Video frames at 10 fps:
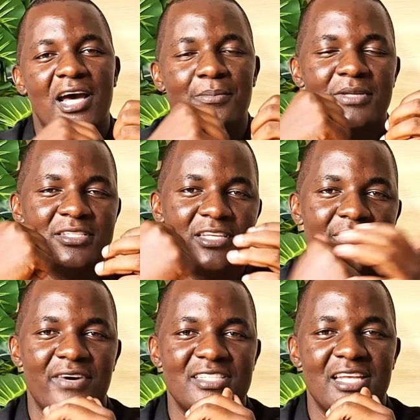and please
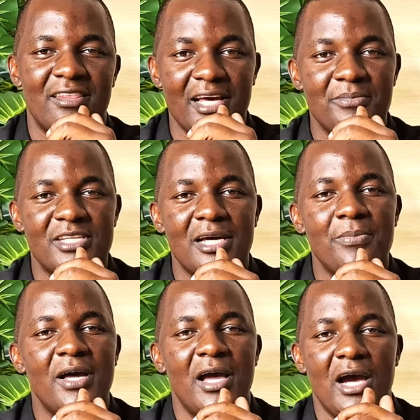give us a thumbs
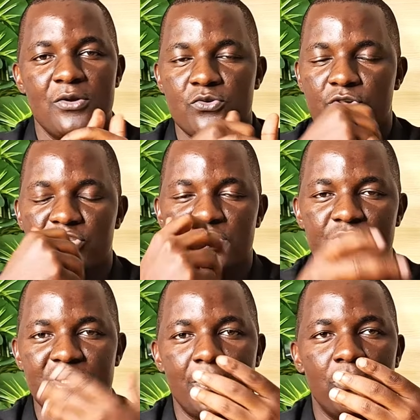up, and we'll
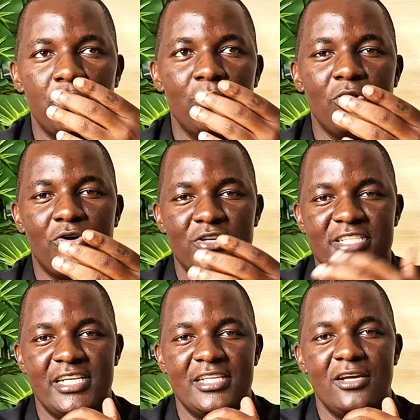continue to upload more
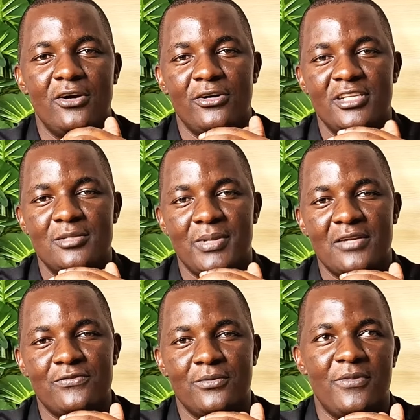content on this
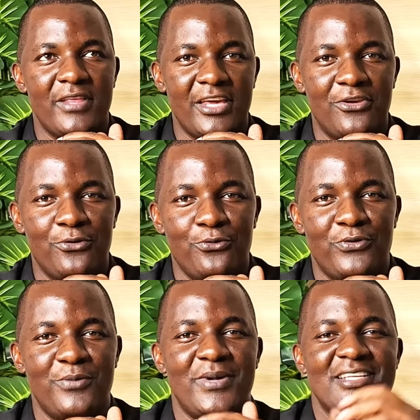platform. Thank you
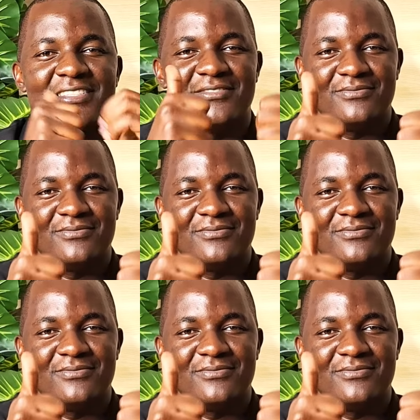very much.